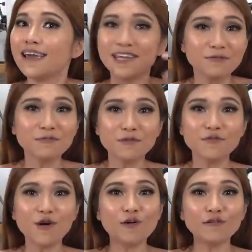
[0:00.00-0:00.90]
even with
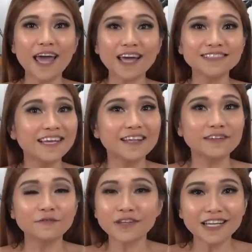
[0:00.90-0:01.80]
your own ads
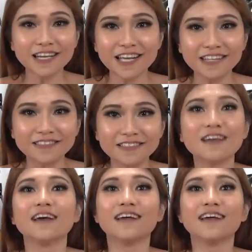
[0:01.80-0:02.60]
and affiliate links.